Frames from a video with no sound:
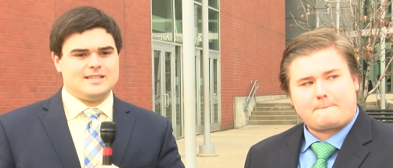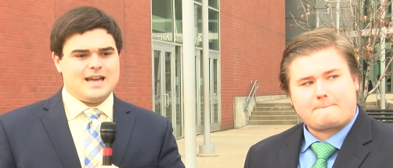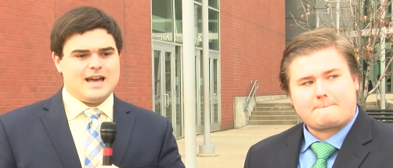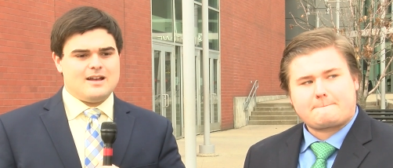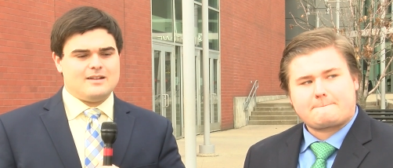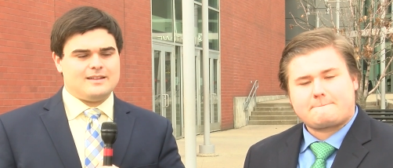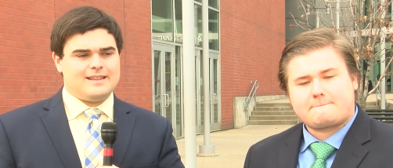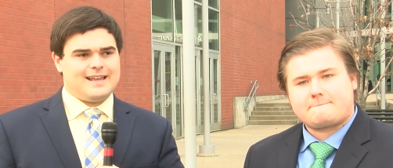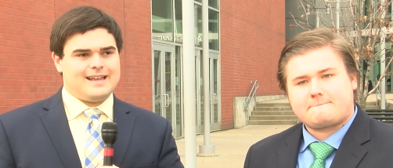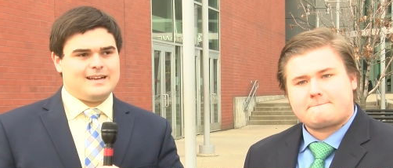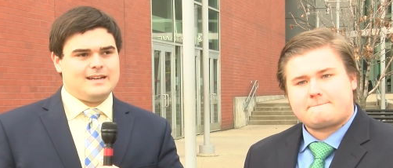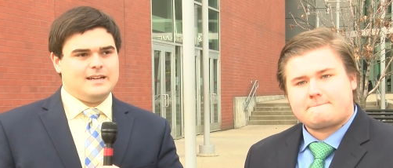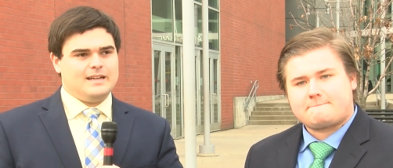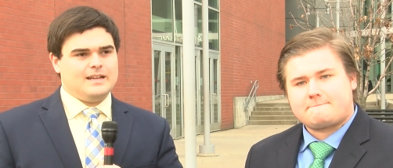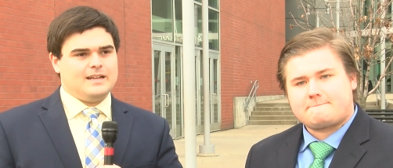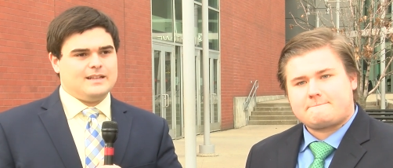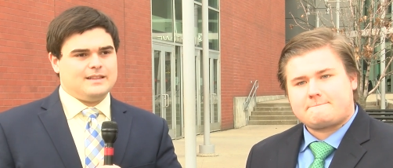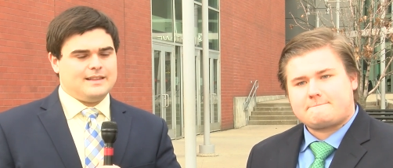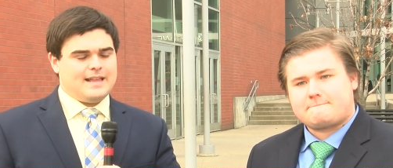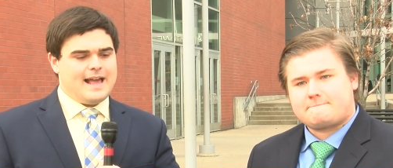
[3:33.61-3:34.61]
Speaker 1: down to that
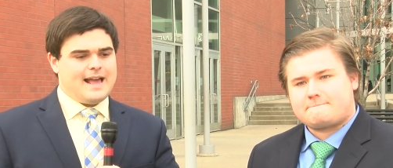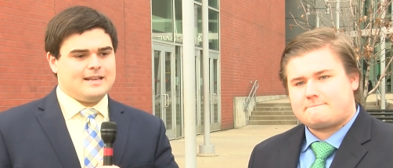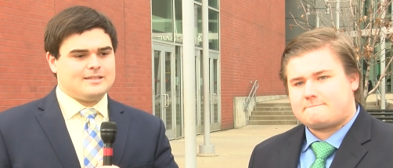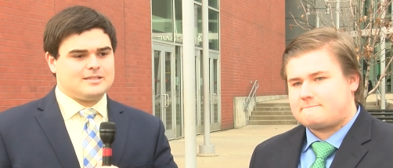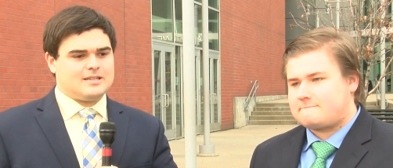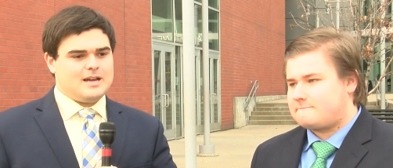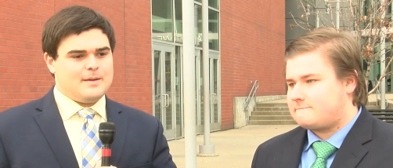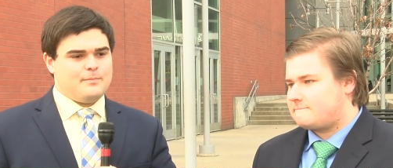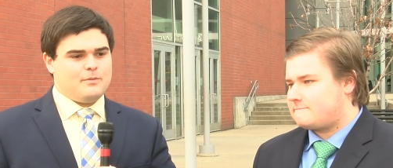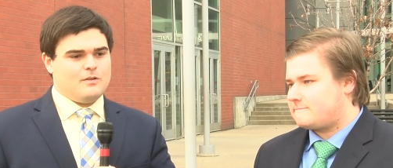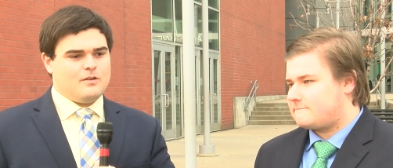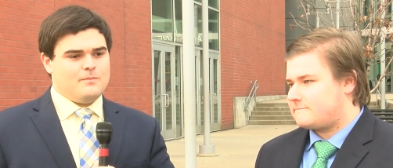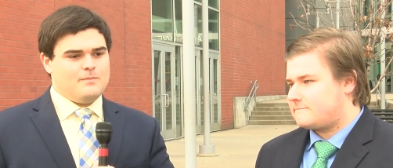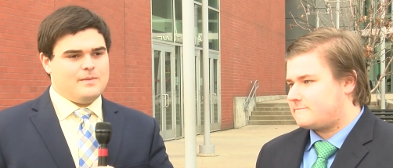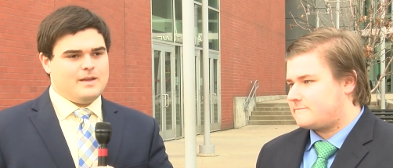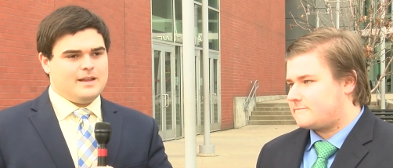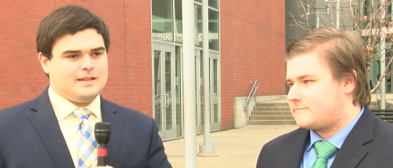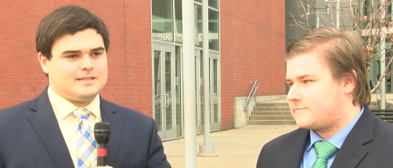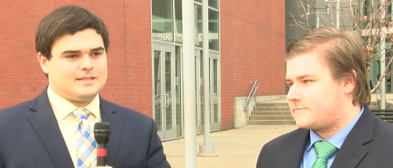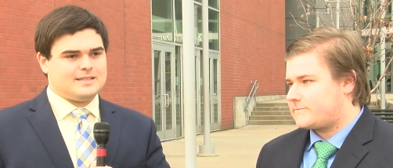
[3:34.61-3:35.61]
last couple of
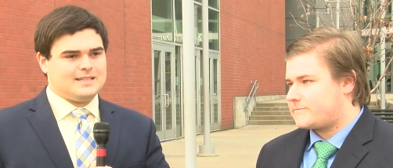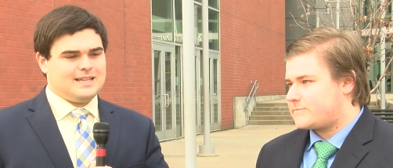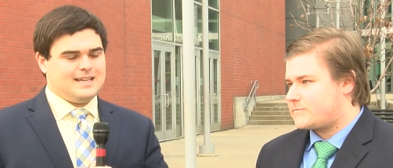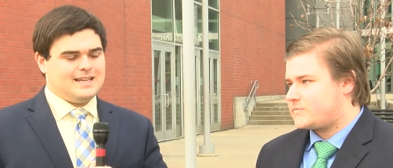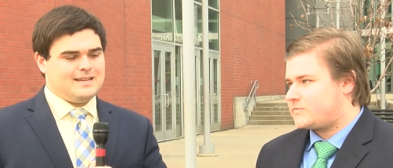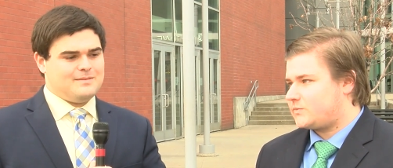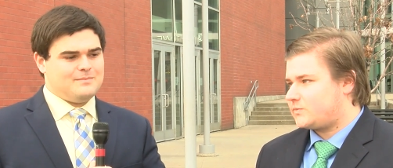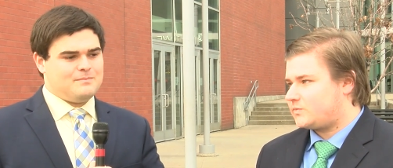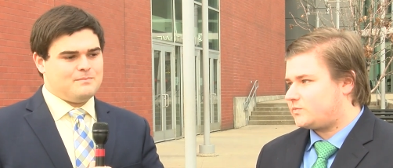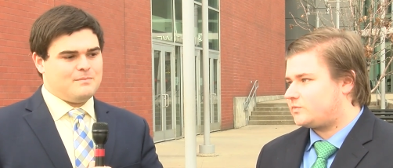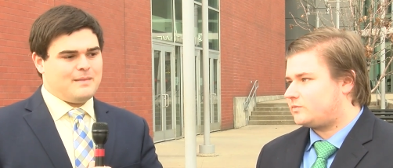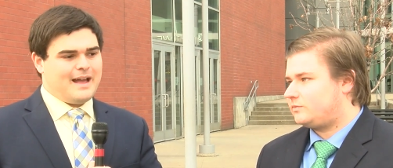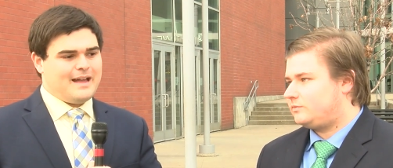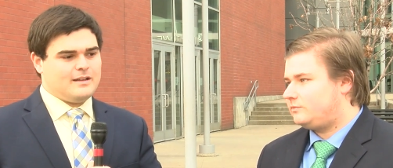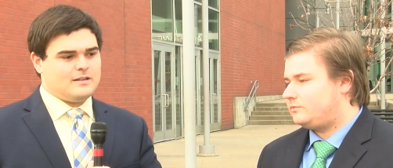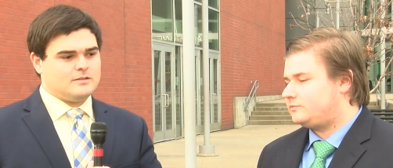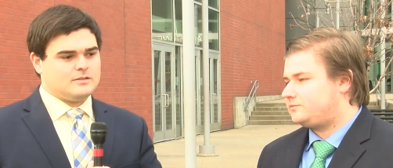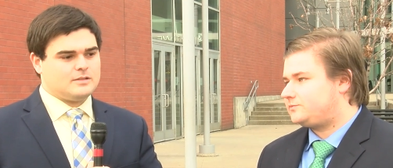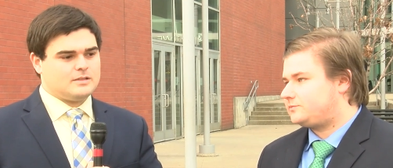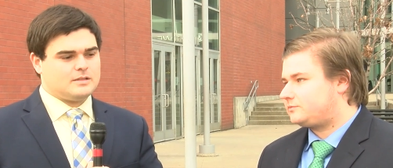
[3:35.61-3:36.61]
minutes, uh,
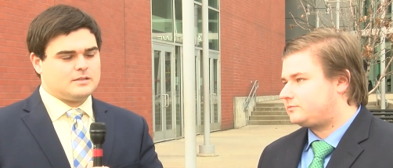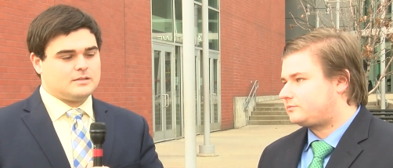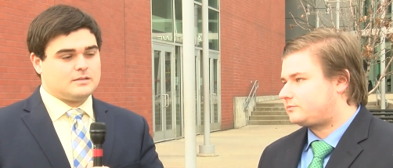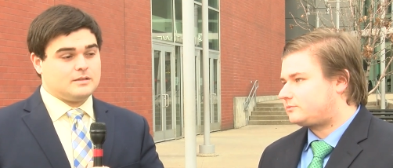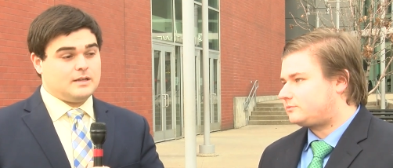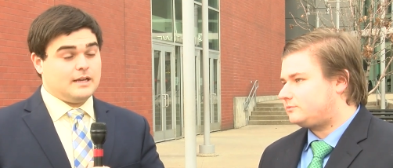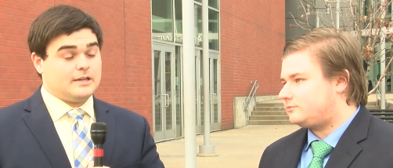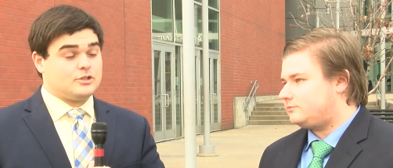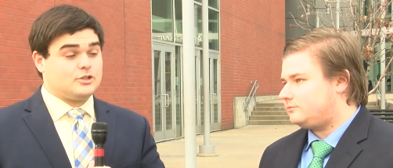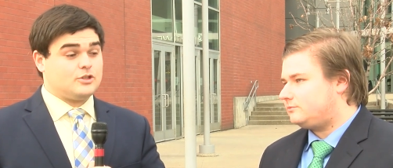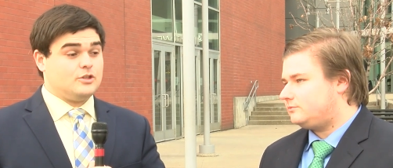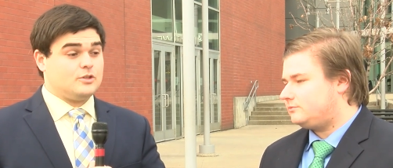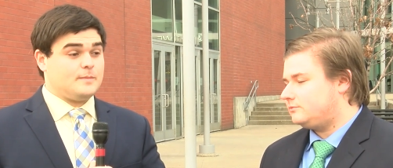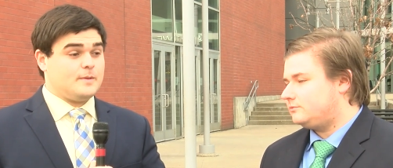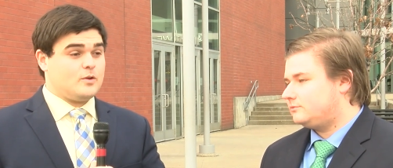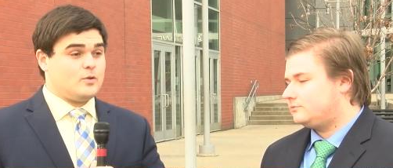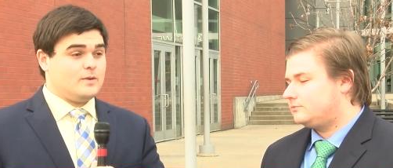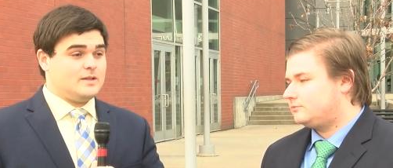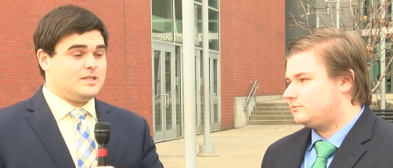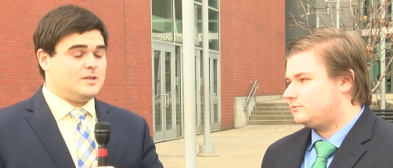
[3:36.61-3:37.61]
Miles, uh, excuse me,
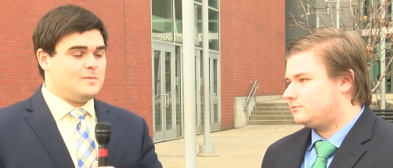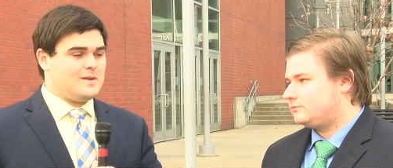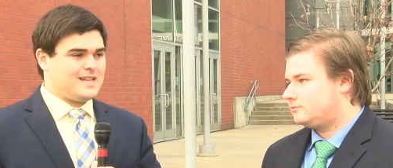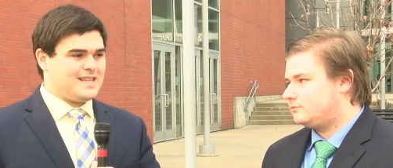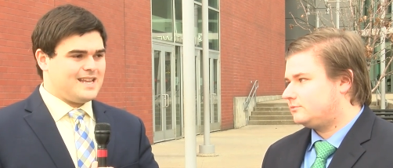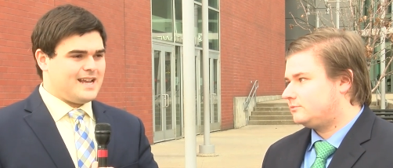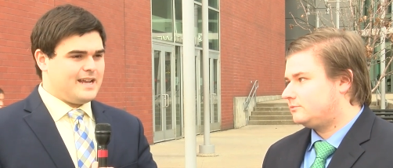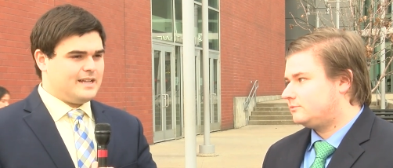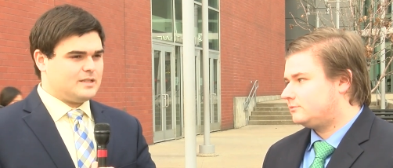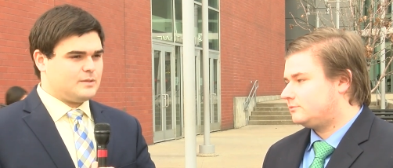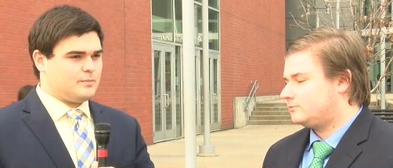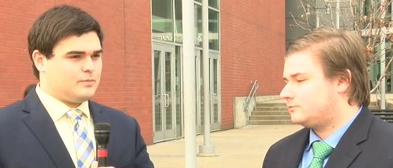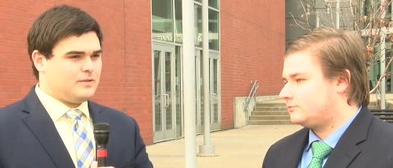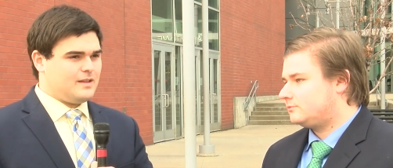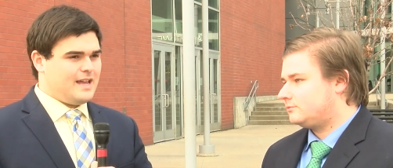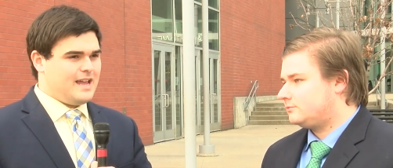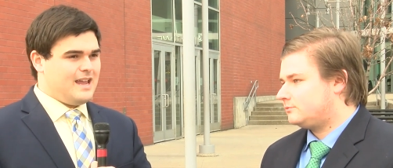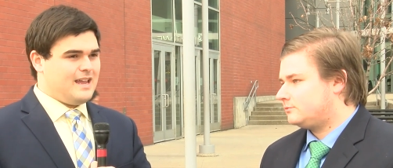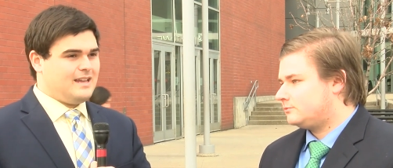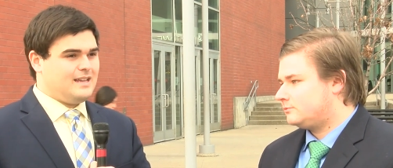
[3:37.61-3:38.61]
Quincy McKnight's
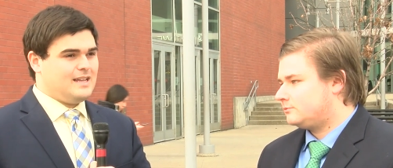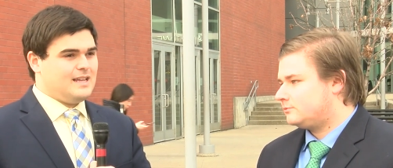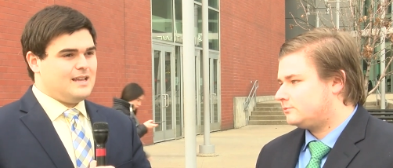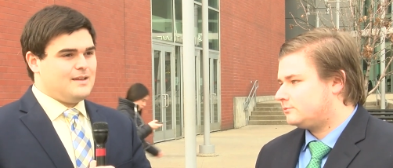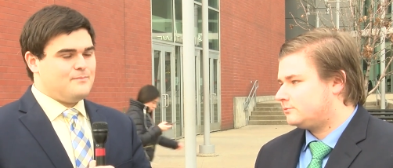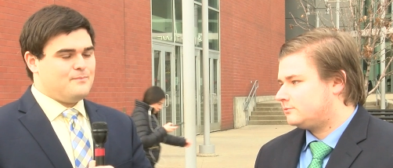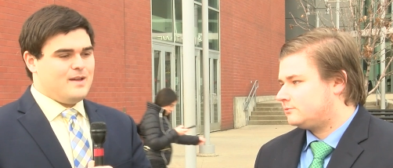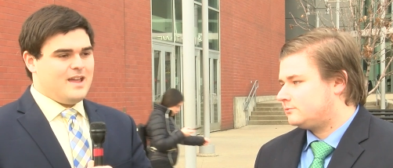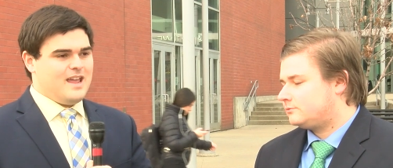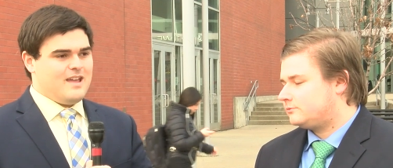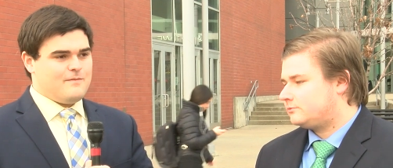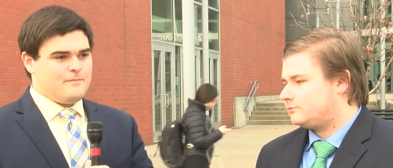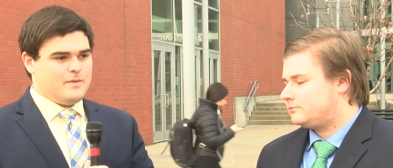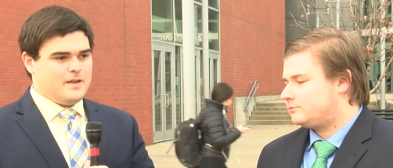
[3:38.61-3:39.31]
play may have